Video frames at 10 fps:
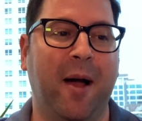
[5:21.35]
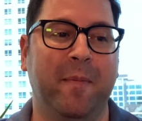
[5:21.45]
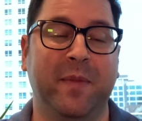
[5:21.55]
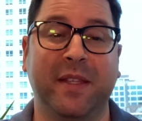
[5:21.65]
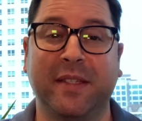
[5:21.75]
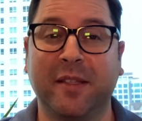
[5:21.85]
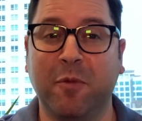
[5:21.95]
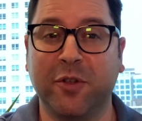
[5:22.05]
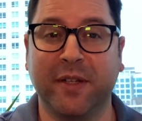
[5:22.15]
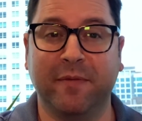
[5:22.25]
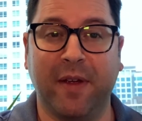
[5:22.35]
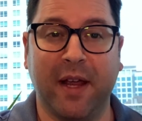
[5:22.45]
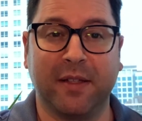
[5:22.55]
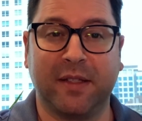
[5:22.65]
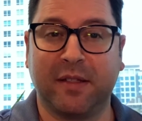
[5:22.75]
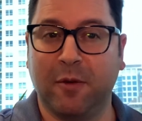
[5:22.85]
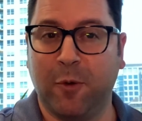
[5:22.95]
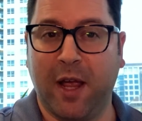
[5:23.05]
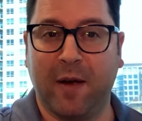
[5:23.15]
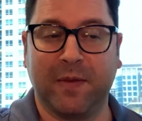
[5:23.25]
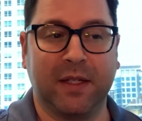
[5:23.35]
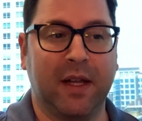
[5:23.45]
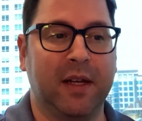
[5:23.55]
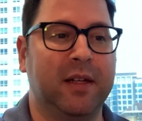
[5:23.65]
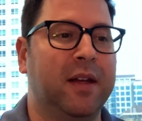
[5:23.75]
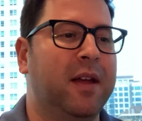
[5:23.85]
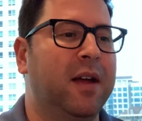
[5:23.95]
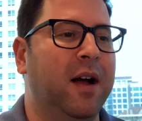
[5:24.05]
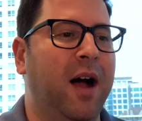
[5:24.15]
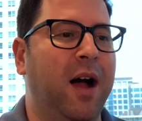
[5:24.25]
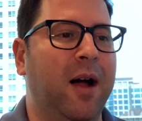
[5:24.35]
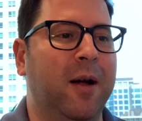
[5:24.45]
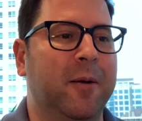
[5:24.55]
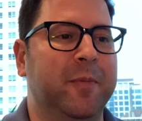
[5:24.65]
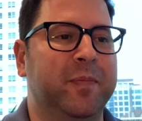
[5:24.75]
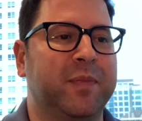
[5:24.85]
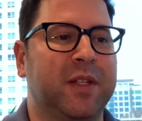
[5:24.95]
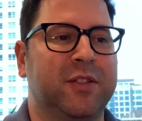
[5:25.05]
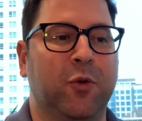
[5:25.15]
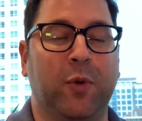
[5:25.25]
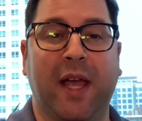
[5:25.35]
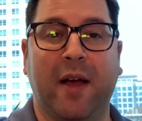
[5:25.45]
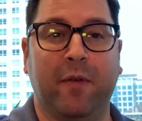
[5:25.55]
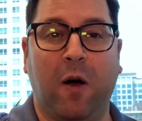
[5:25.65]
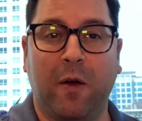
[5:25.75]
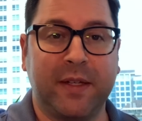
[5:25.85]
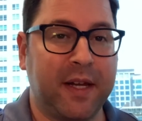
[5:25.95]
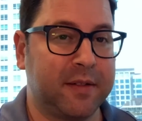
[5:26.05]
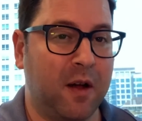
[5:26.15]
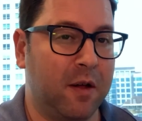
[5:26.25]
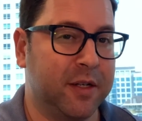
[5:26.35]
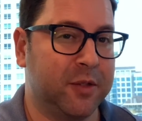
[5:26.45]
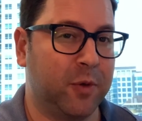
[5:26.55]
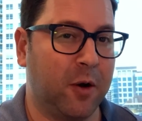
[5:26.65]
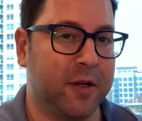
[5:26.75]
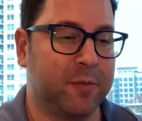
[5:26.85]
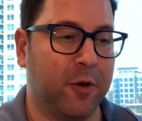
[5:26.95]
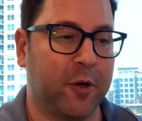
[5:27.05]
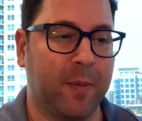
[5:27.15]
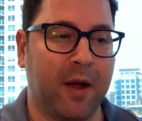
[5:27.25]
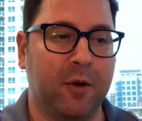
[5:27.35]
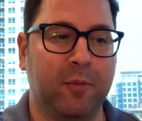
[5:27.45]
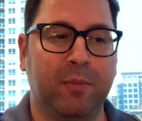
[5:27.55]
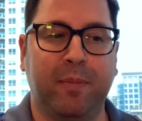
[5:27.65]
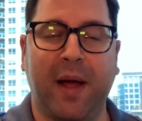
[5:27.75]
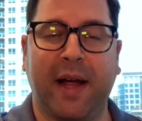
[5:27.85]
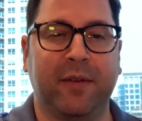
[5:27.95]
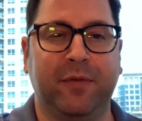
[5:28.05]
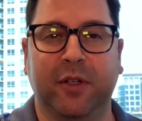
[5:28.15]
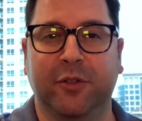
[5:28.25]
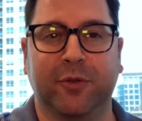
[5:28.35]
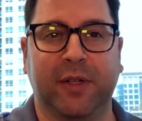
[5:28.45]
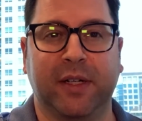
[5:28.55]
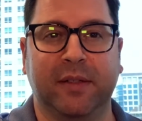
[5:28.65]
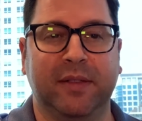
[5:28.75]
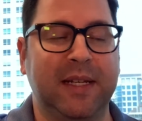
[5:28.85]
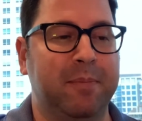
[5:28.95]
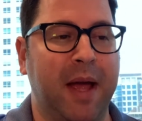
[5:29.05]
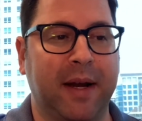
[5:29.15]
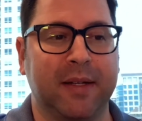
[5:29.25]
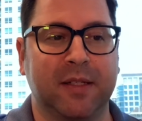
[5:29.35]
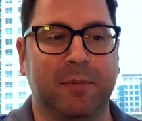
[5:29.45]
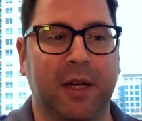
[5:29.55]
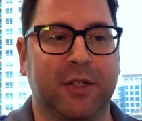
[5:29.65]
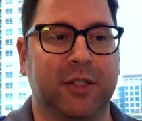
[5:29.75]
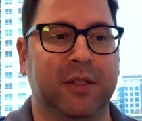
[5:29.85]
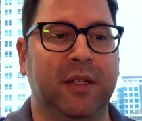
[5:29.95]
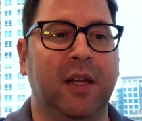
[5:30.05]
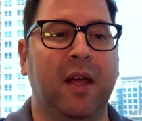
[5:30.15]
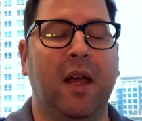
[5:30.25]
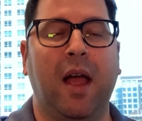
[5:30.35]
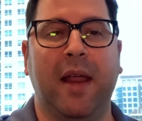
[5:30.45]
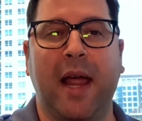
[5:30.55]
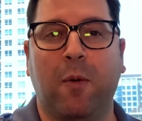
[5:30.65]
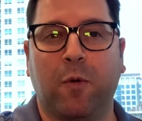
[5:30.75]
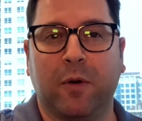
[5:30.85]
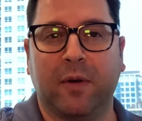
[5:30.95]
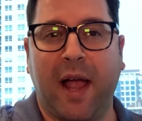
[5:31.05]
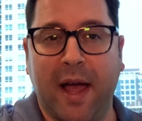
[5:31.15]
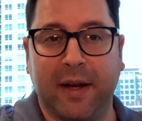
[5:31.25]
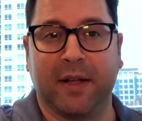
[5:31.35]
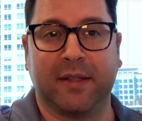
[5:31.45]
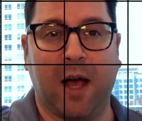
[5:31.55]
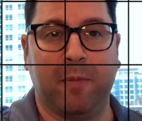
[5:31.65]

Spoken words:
This is the most advanced that we have today. So we have all the technologies we already spoke about: packet filtering, deep packet inspection, and now we're adding on top